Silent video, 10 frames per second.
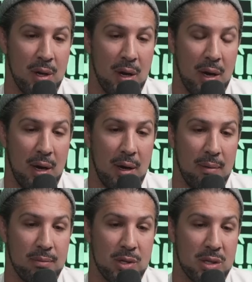
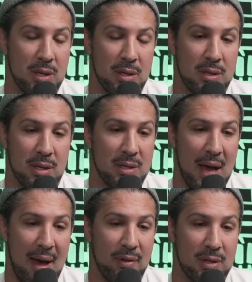um, just the the
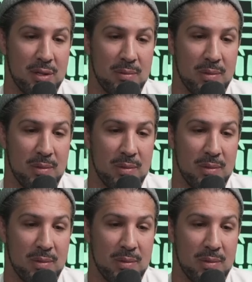savage,